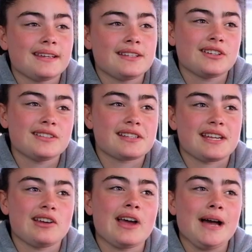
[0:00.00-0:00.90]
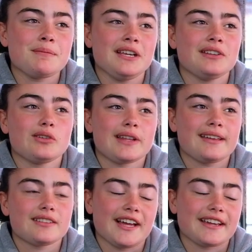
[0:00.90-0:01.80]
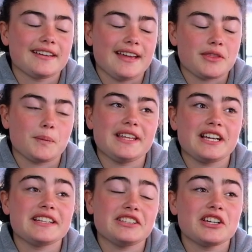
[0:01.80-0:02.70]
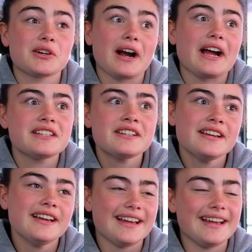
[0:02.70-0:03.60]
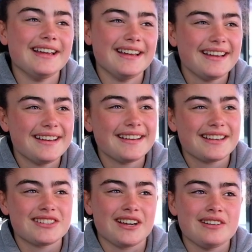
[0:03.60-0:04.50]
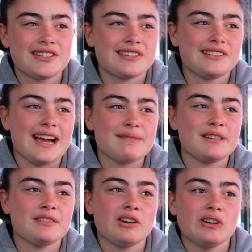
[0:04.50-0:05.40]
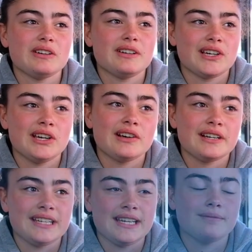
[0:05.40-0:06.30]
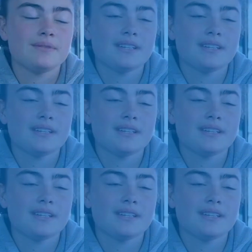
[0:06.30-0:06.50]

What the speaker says: It's good to see her happy and all that. Like at the wedding, I nearly cried because I was too happy for her and him.